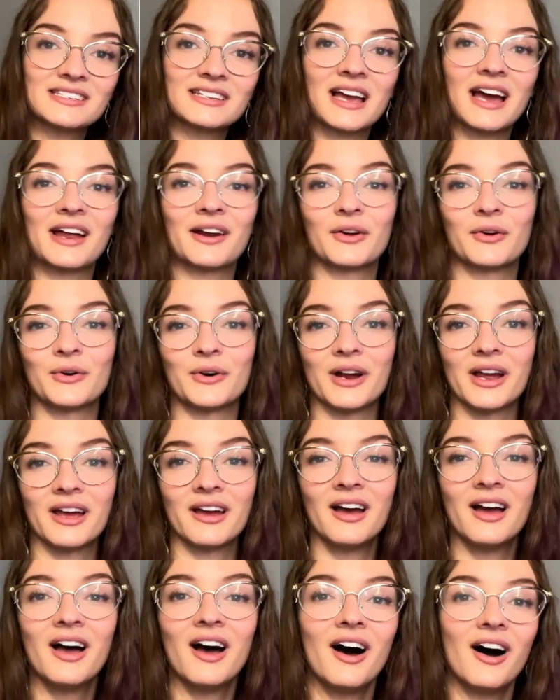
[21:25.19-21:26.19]
category
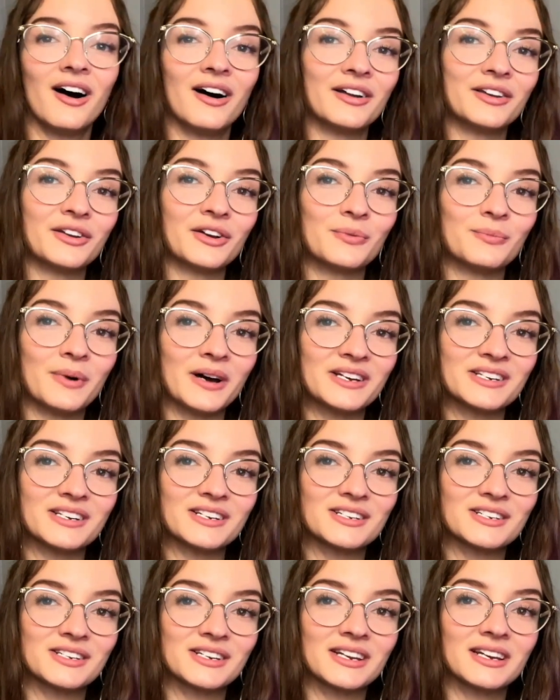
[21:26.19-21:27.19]
on your
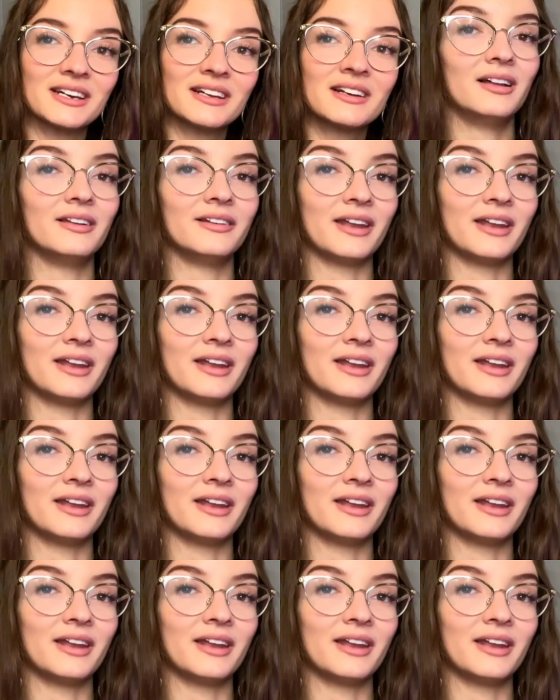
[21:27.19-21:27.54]
budget sheet.